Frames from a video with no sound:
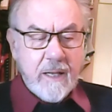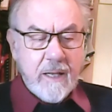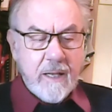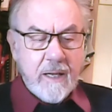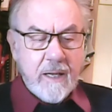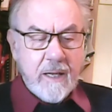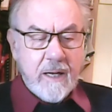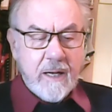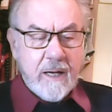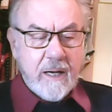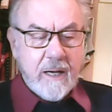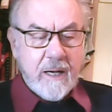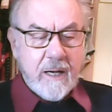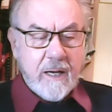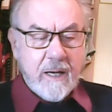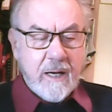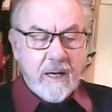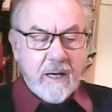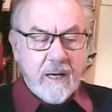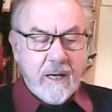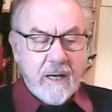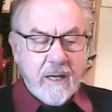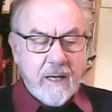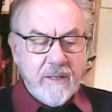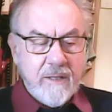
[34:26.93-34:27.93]
uh,
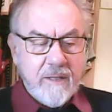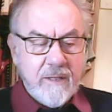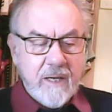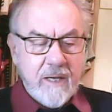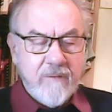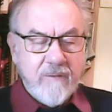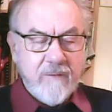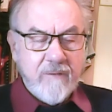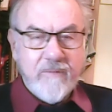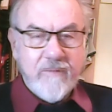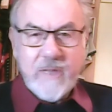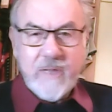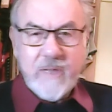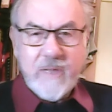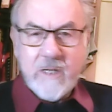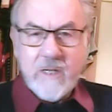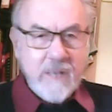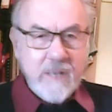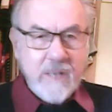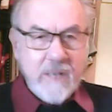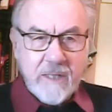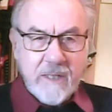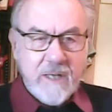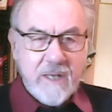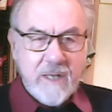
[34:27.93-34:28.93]
I think for things
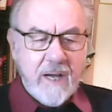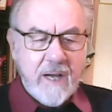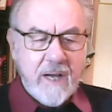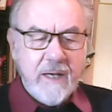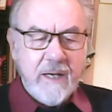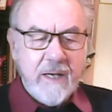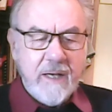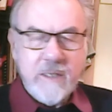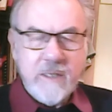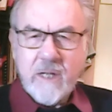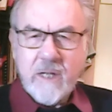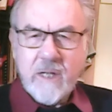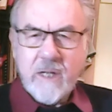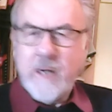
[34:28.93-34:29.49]
like tigers,